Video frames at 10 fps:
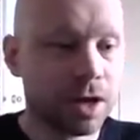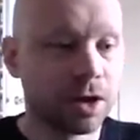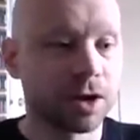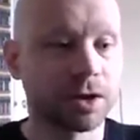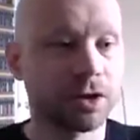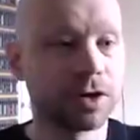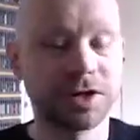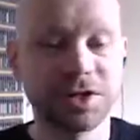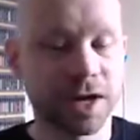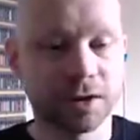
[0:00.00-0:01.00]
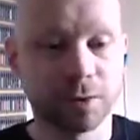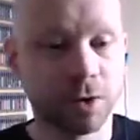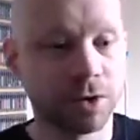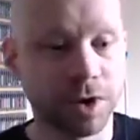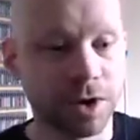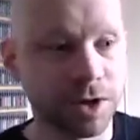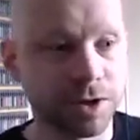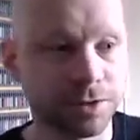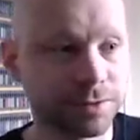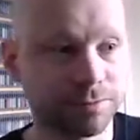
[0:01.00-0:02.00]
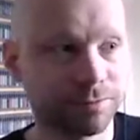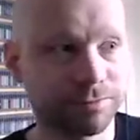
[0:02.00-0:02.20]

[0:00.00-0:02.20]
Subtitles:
okay, your exact quote is